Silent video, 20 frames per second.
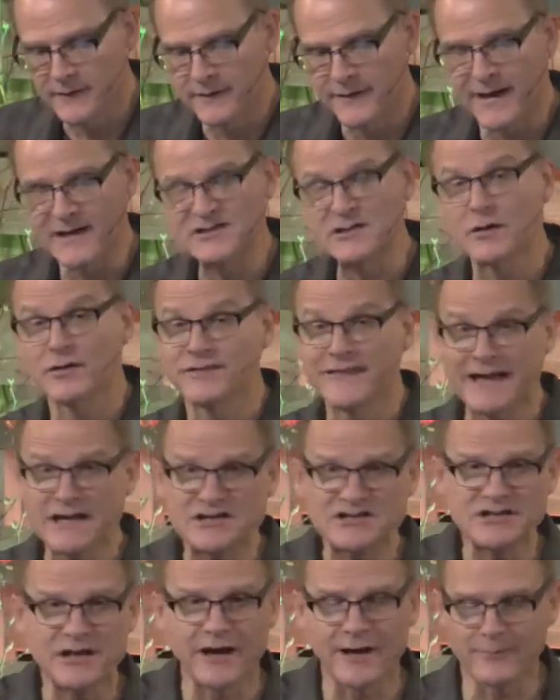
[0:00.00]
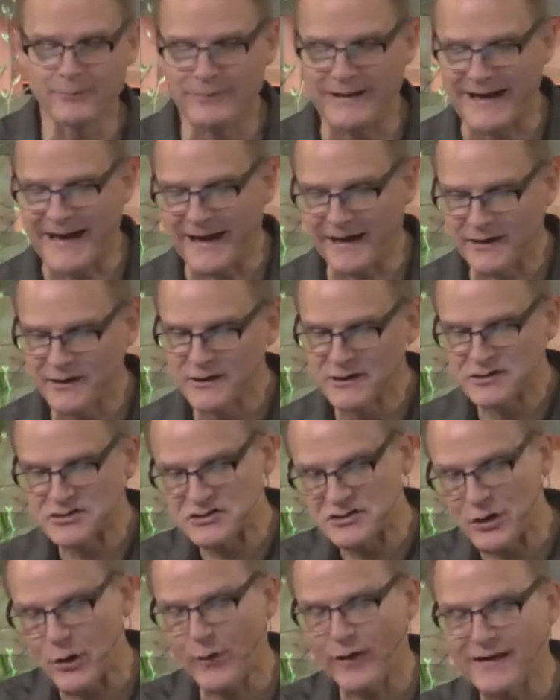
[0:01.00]
And so they shot back,
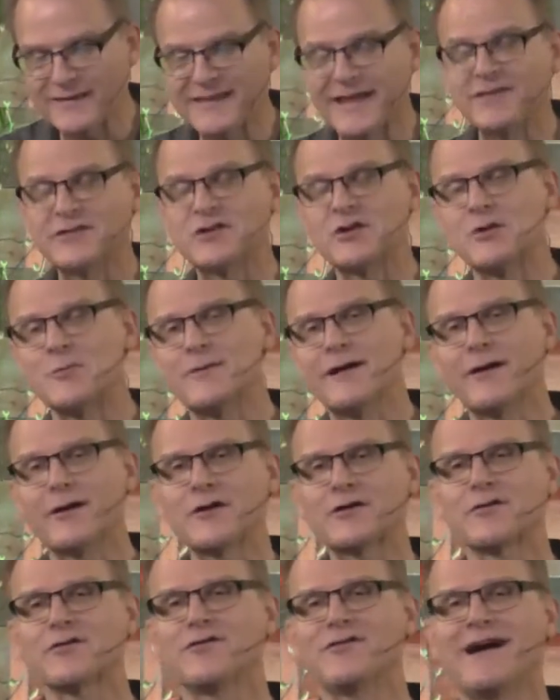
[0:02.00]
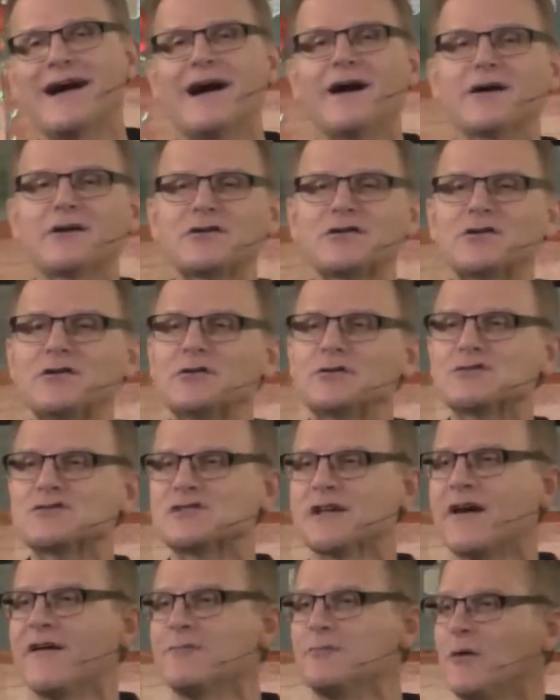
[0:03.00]
showing that the numerical values
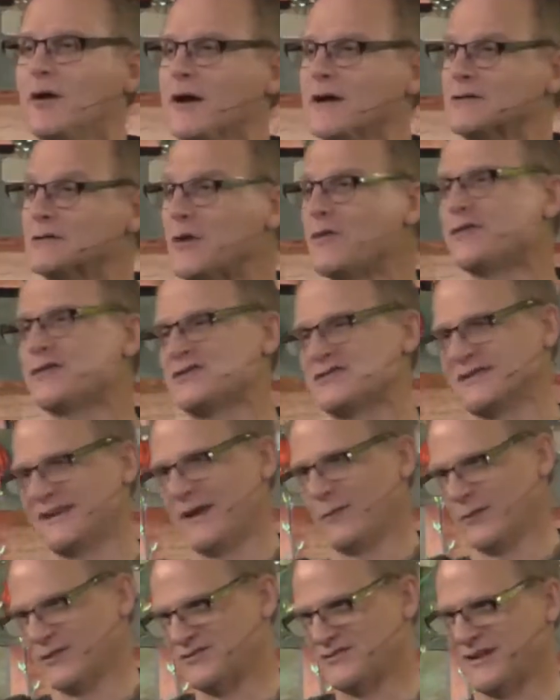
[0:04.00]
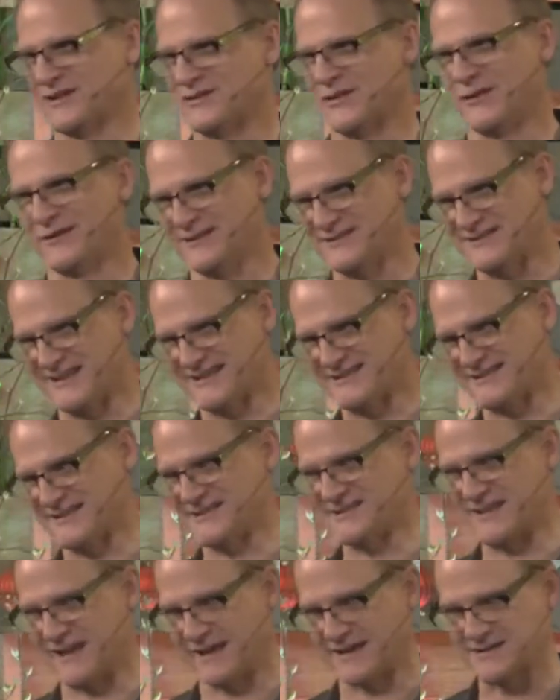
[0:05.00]
of Martin Luther's name was
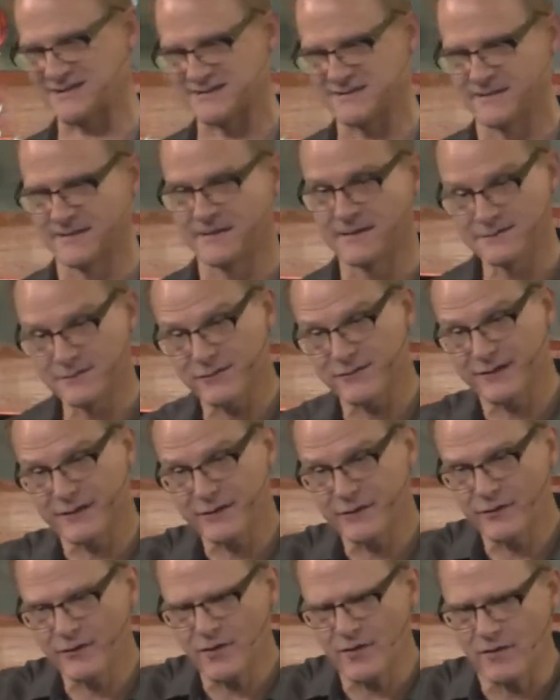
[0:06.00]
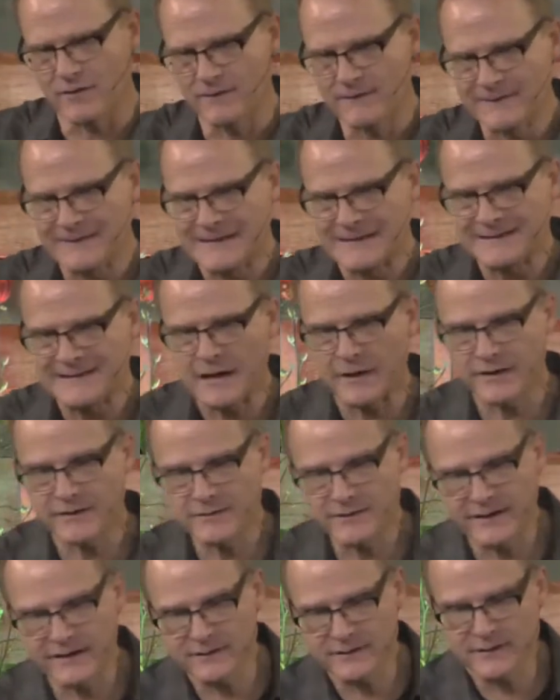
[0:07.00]
666. So there you go. Now,
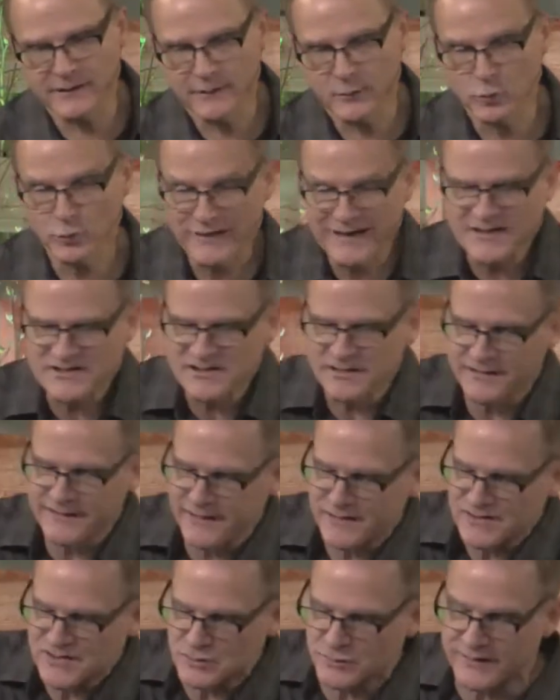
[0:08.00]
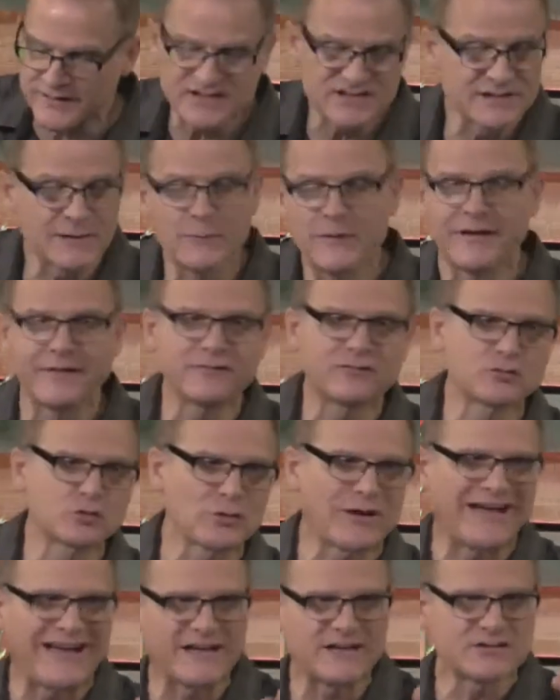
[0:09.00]
in, in uh, recent history, some have
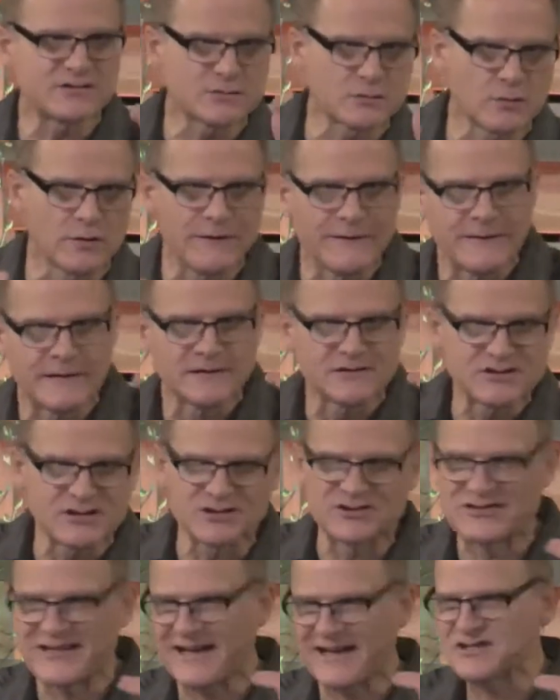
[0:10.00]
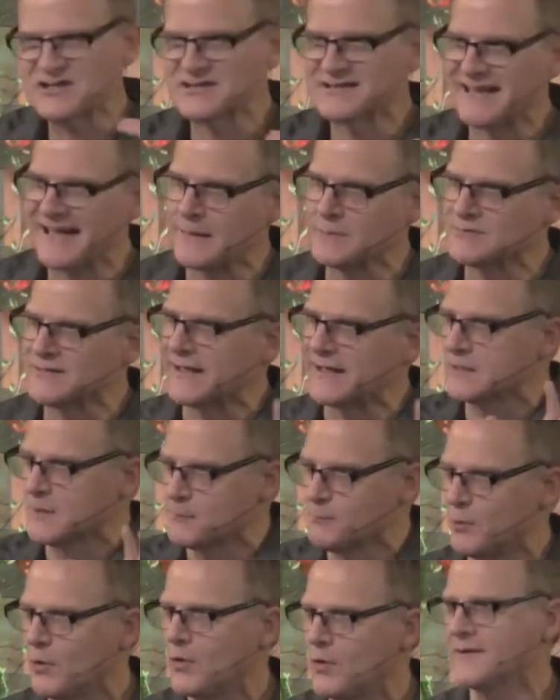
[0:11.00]
tried to suggest names like
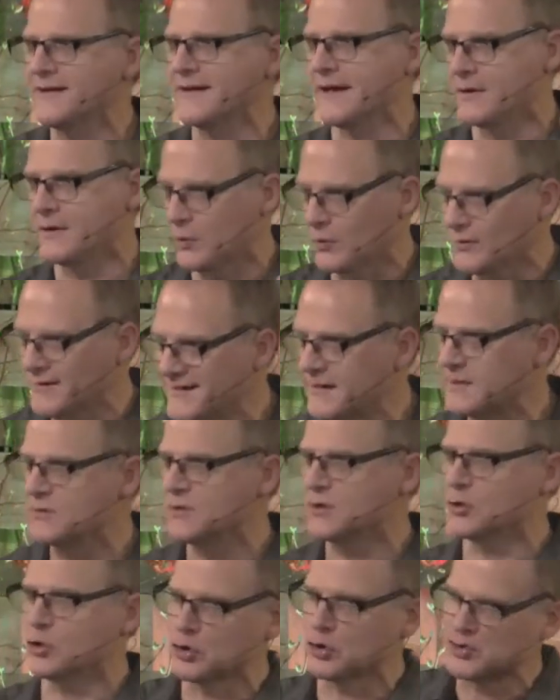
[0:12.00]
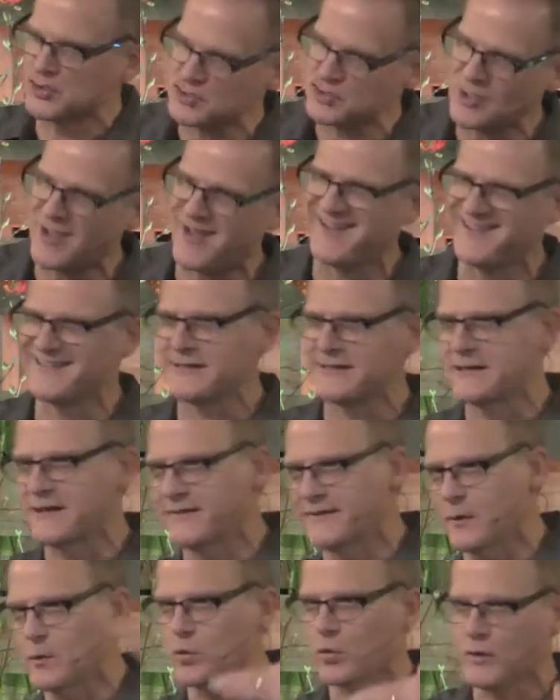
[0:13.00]
Napoleon or Hitler or Stalin,
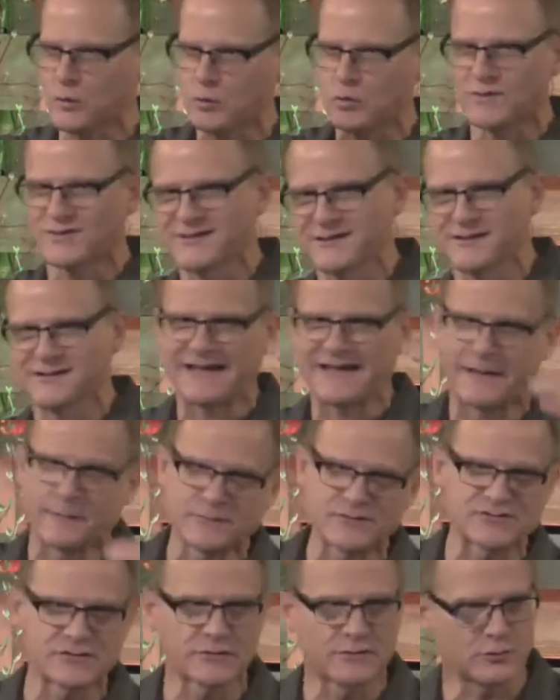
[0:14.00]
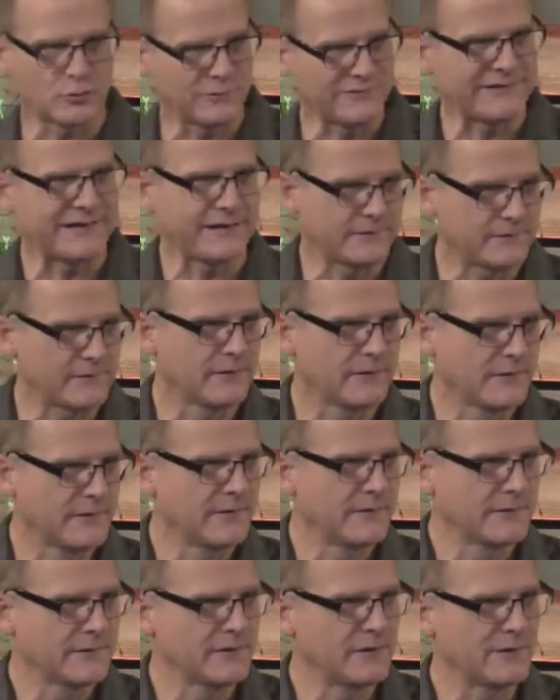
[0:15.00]
and they work with their names to create
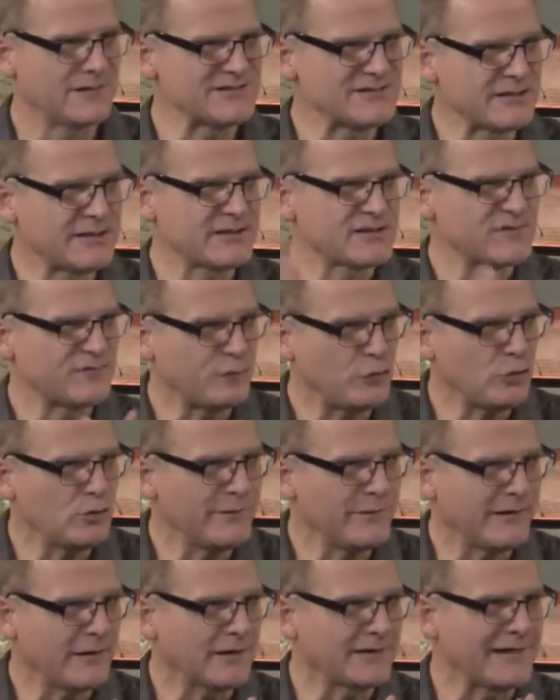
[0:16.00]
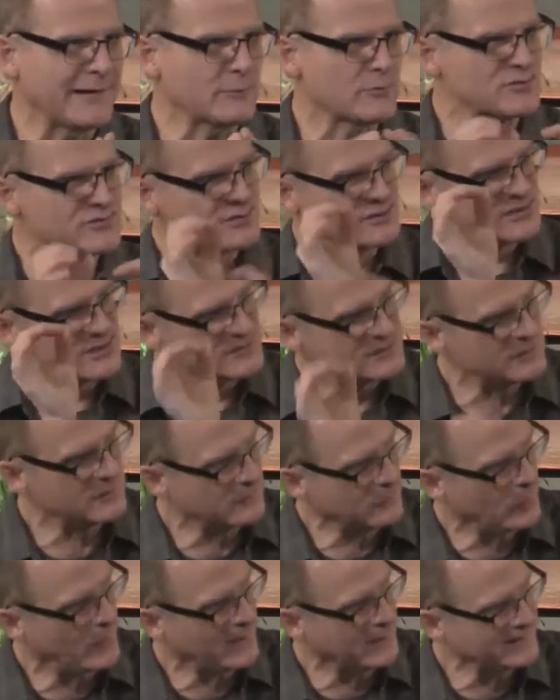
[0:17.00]
you know, is it his full middle name or is it just the
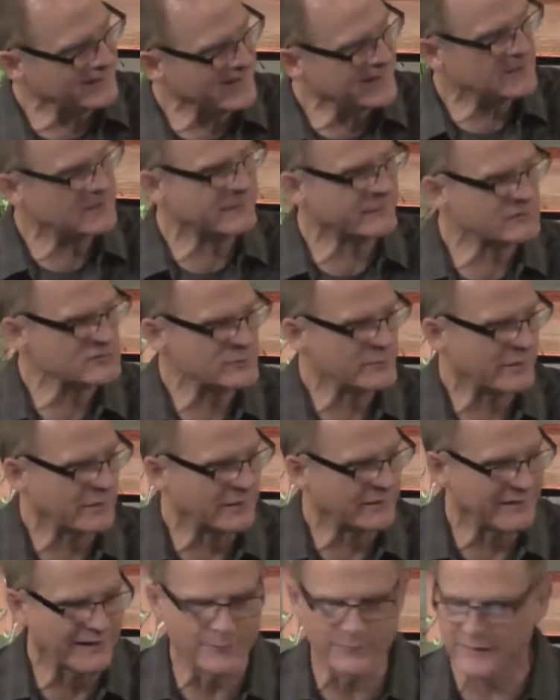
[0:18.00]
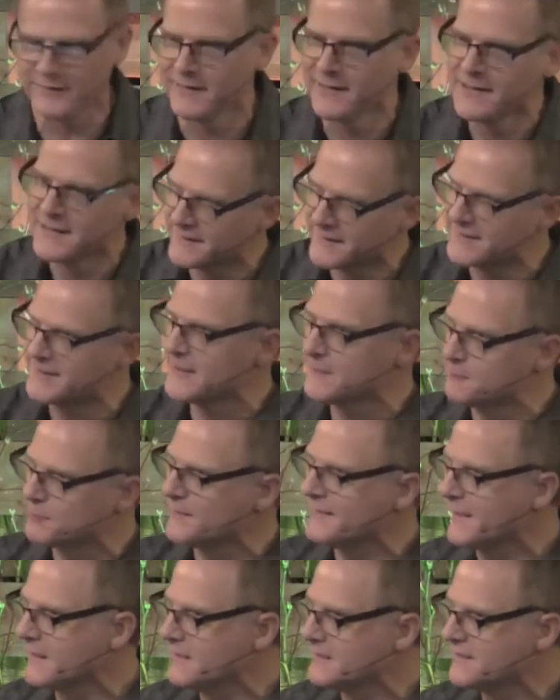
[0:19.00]
one letter of his middle name? And they keep
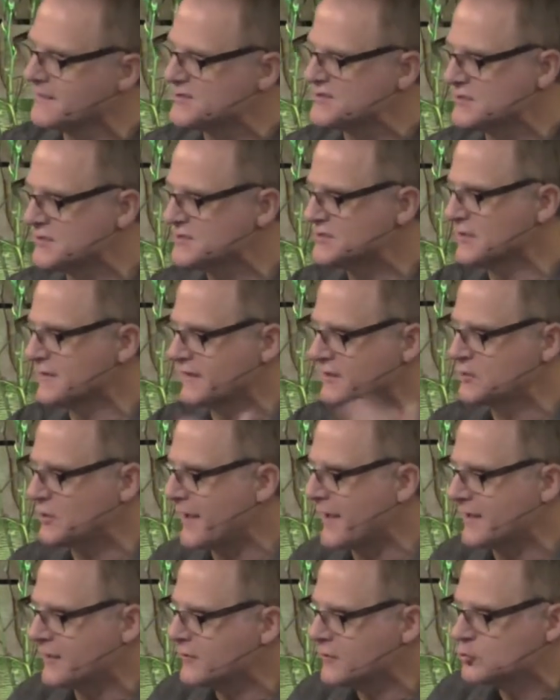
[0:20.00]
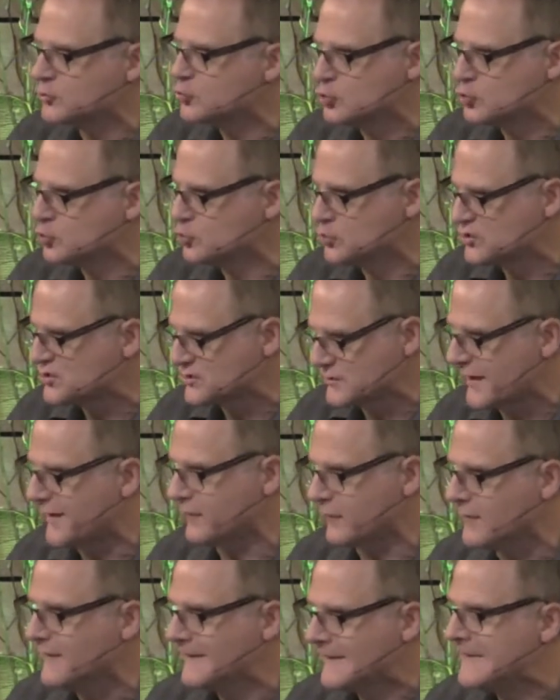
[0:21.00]
playing this until they try to, to
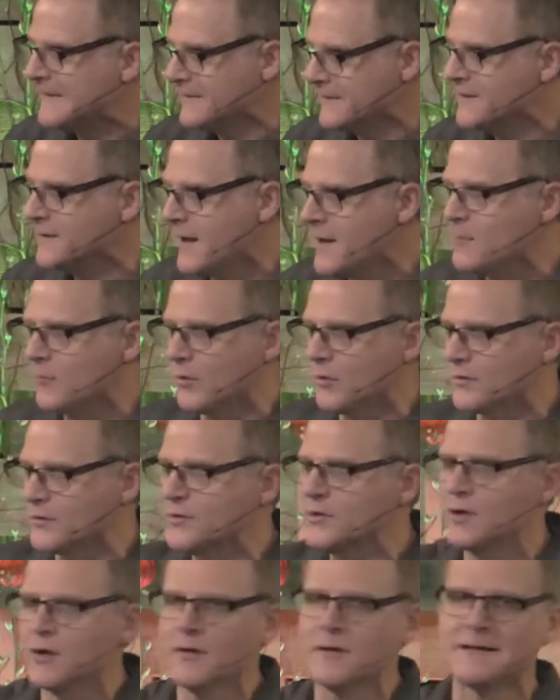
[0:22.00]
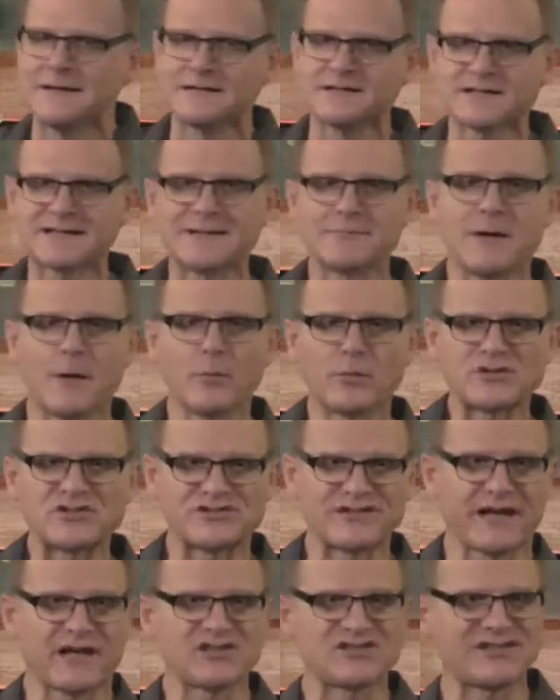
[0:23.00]
discover the number, you know, to come up with
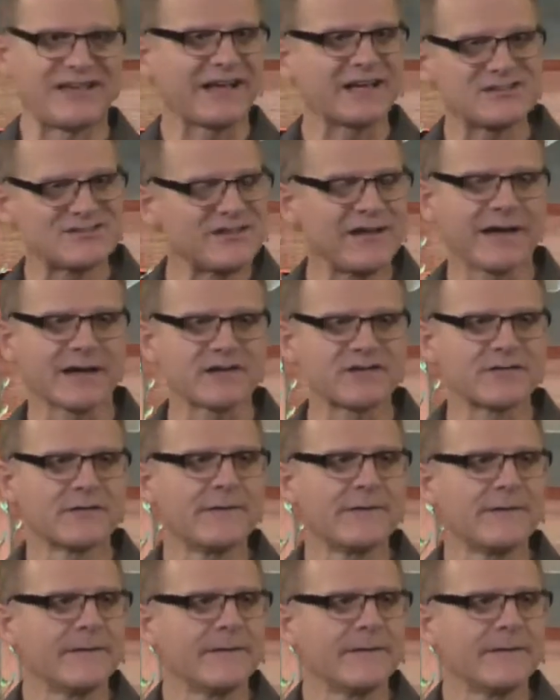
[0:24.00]
666.